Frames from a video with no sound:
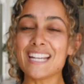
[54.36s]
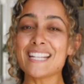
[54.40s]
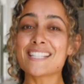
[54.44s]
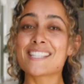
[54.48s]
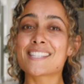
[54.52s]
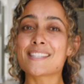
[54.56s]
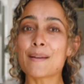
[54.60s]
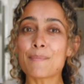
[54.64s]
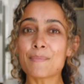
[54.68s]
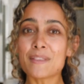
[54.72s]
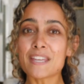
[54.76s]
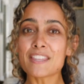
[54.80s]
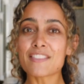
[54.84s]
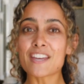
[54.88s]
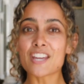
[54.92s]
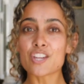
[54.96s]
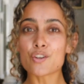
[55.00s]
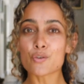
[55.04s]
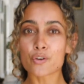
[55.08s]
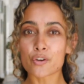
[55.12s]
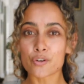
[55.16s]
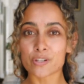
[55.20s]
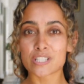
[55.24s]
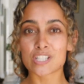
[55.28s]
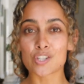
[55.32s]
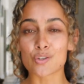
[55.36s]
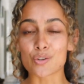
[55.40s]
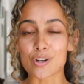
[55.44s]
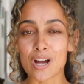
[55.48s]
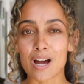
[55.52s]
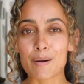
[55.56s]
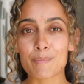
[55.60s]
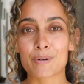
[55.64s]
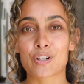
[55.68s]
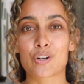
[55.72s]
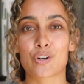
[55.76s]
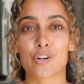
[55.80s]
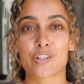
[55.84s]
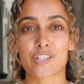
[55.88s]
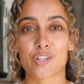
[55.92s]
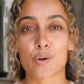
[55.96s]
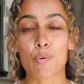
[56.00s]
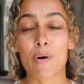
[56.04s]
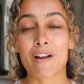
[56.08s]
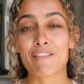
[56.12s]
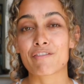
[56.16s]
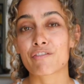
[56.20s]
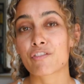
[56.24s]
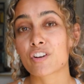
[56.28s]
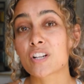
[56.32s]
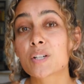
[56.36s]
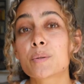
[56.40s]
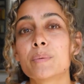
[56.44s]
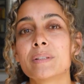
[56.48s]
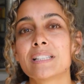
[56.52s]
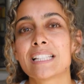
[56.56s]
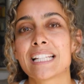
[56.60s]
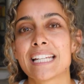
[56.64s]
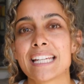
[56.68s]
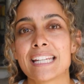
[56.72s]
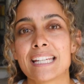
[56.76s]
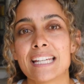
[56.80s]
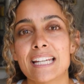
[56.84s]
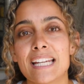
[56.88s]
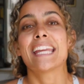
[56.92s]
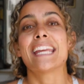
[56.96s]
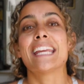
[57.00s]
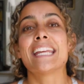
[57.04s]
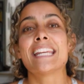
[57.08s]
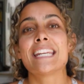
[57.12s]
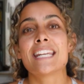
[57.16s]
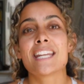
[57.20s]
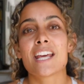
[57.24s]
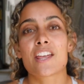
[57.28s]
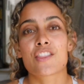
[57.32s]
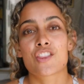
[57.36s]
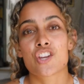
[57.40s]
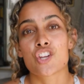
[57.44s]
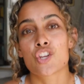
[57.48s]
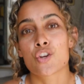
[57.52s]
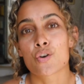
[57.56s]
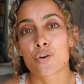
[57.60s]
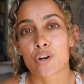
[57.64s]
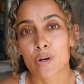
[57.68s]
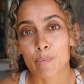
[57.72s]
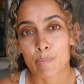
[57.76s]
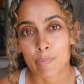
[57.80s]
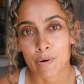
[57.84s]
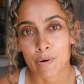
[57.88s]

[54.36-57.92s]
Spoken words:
It's something that you're going to come across quite frequently in the yoga